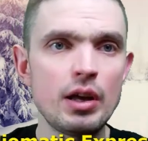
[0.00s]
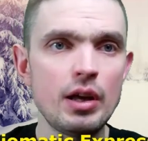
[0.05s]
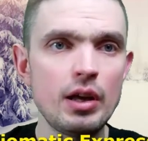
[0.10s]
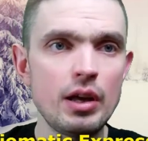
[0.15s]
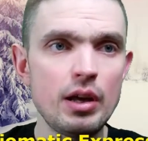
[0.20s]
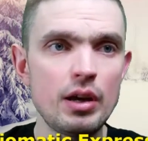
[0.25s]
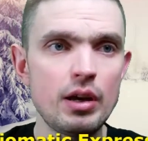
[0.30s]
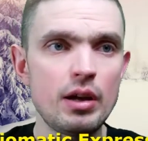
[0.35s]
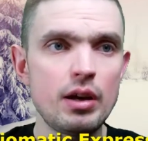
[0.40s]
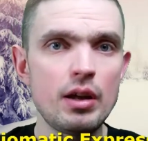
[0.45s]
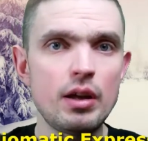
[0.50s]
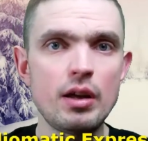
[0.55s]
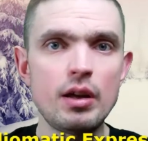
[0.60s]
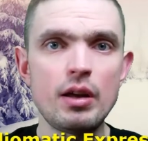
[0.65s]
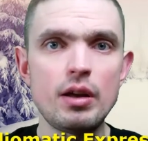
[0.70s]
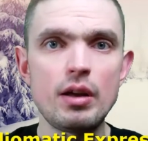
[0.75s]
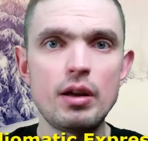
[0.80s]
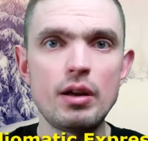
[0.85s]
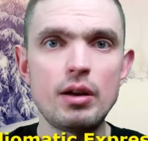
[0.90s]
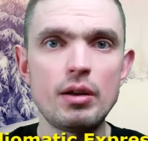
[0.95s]
and
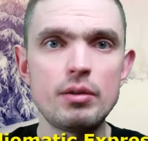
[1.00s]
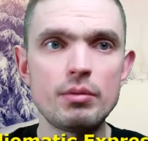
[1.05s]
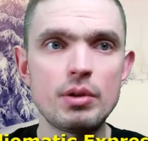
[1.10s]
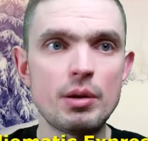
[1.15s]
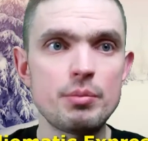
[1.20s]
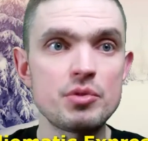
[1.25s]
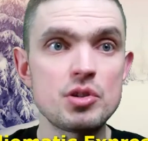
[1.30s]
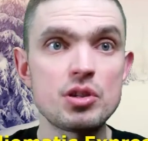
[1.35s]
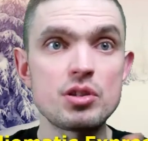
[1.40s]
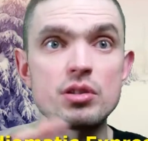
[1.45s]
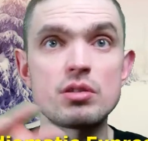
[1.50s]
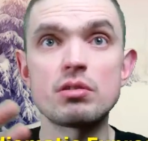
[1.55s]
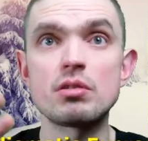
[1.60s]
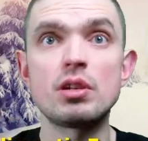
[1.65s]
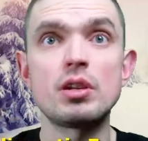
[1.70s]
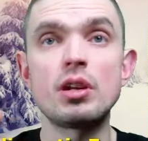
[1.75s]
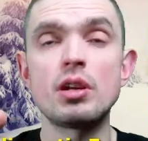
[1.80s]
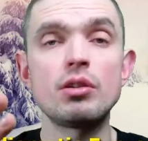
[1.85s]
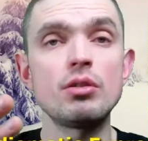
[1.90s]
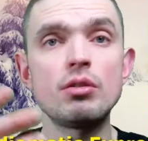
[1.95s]
I'm just
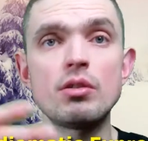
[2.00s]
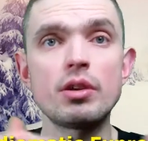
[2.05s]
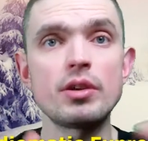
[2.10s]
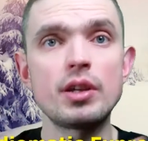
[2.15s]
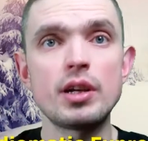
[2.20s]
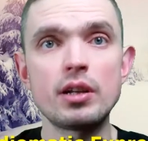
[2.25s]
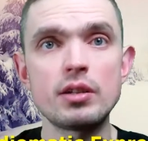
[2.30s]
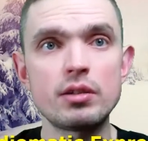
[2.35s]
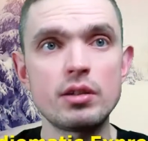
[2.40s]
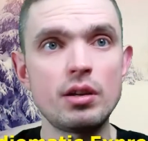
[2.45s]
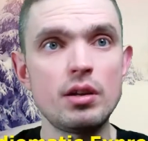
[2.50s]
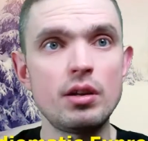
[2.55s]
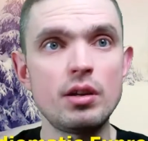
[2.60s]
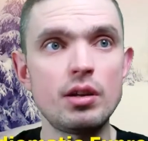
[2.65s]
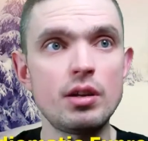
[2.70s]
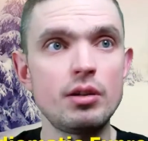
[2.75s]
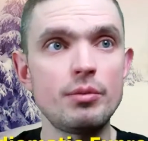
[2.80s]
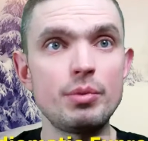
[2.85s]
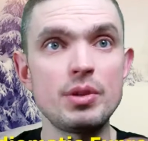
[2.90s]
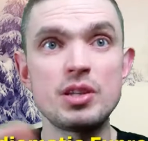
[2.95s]
going to ignore that, and
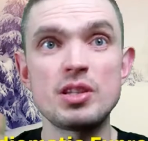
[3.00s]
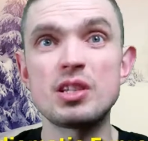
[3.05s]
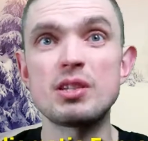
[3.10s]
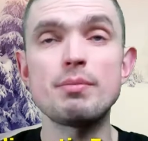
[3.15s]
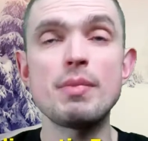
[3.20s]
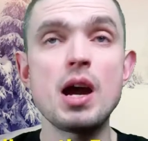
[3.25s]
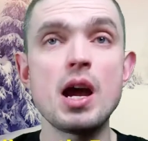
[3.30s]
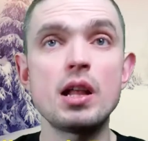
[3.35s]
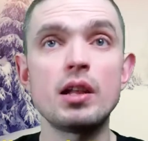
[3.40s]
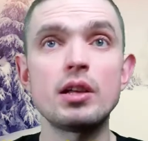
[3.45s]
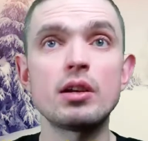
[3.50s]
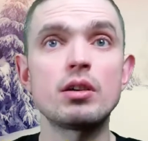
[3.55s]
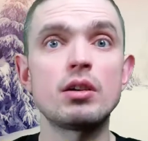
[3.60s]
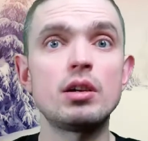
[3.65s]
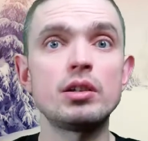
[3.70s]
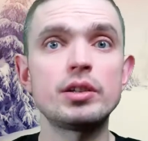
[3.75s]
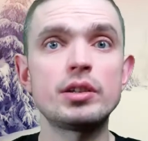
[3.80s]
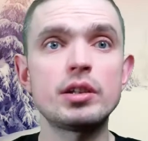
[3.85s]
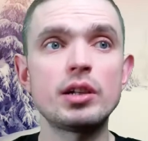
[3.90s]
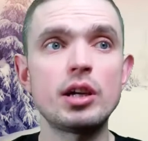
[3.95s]
I'll be smiling
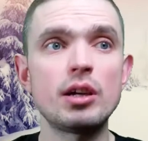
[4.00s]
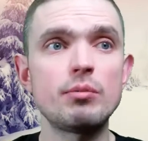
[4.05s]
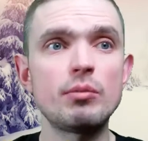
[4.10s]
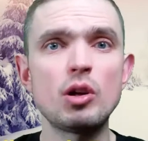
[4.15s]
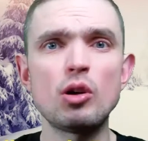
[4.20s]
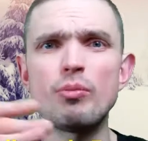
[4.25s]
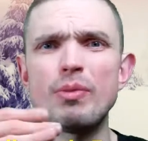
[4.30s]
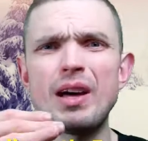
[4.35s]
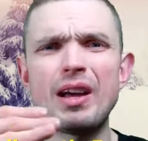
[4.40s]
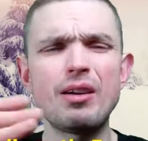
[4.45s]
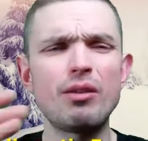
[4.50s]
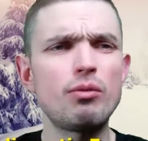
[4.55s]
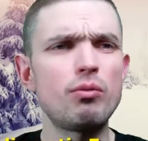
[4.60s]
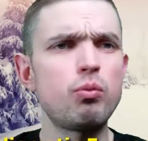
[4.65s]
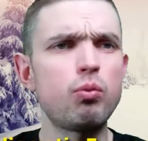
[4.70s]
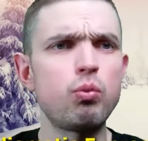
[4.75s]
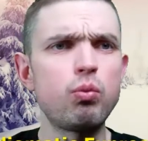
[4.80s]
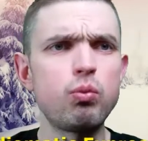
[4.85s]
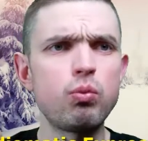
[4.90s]
all the time, no matter